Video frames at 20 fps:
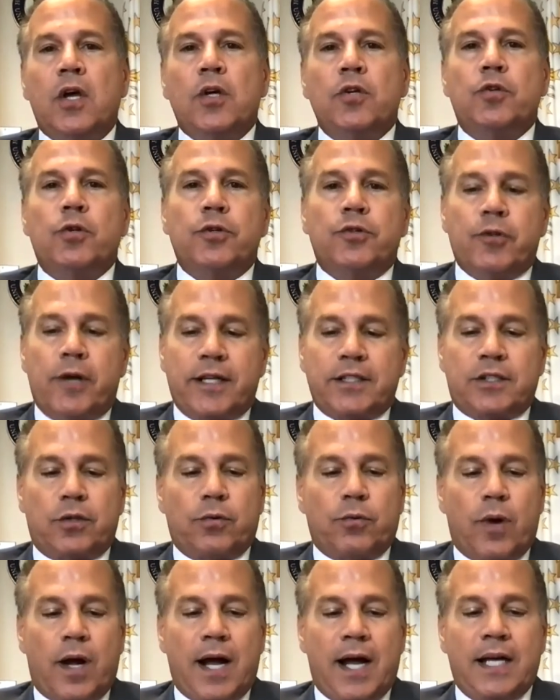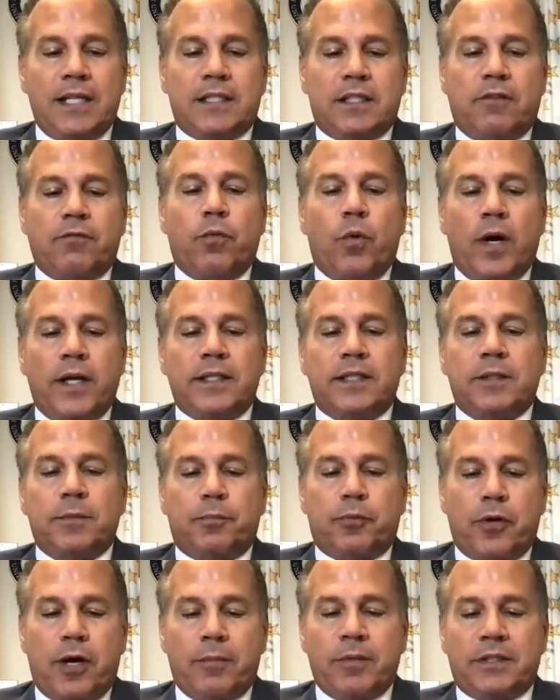to address the rise of white
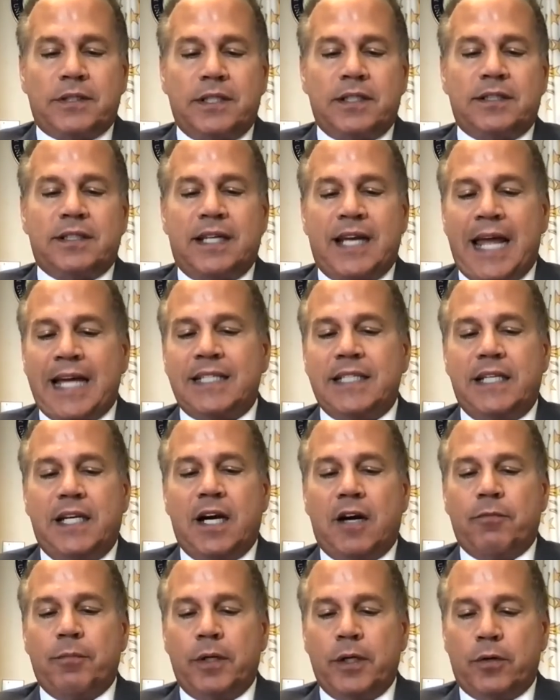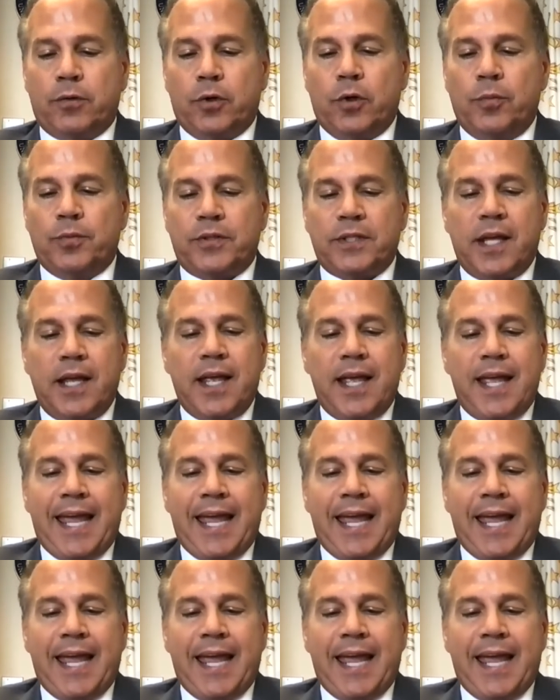supremacists and anti-government groups?